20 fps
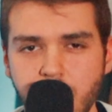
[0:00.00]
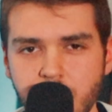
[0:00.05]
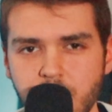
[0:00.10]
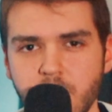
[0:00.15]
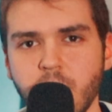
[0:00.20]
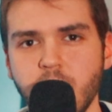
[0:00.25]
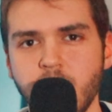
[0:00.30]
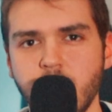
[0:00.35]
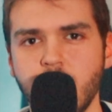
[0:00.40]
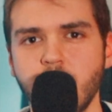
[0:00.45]

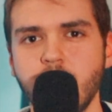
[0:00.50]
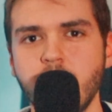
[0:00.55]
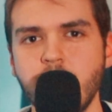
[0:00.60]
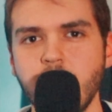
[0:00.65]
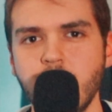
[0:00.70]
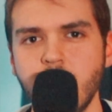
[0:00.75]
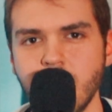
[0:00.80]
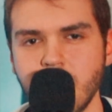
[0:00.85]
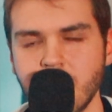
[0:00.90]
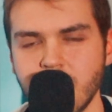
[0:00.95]
through
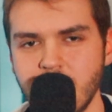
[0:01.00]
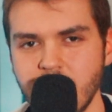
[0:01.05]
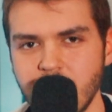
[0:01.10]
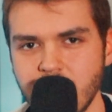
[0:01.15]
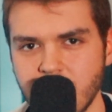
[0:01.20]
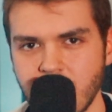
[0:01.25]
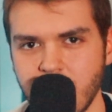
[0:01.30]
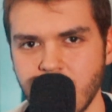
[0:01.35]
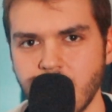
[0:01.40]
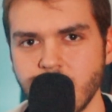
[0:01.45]
the
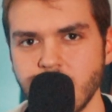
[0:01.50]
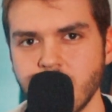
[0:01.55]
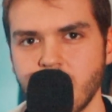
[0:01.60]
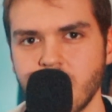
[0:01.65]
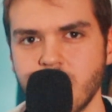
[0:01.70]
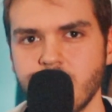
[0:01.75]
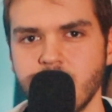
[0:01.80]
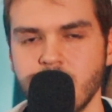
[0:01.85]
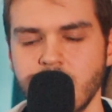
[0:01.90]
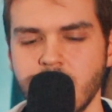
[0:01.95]

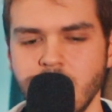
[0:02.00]
details.